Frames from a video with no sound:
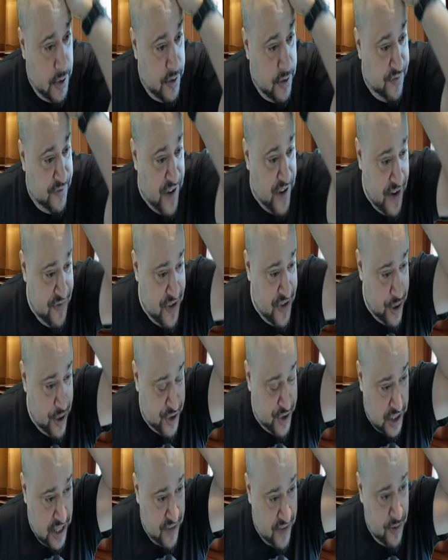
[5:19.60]
5
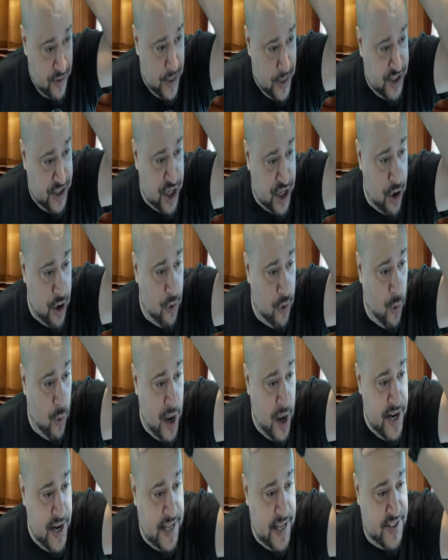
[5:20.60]
years, 11 months ago,
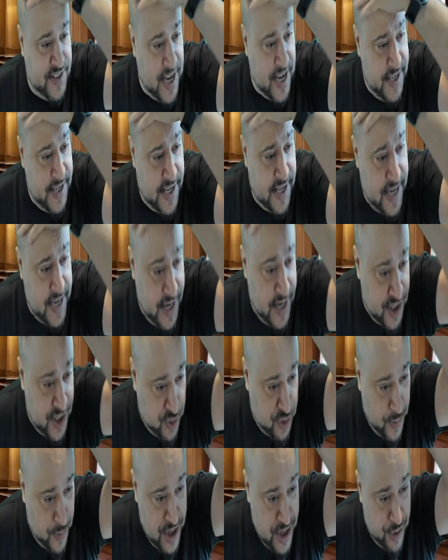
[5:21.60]
1 in 10 Canadians
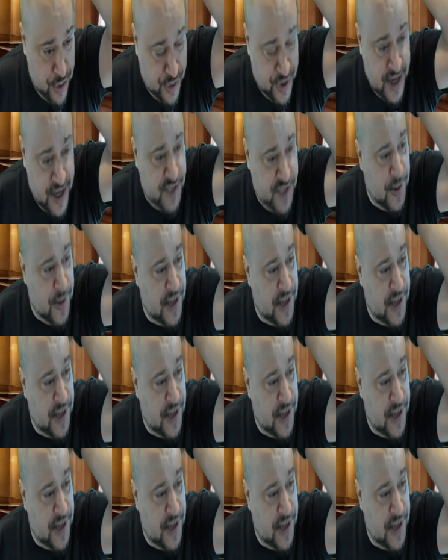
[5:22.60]
will be euthanized by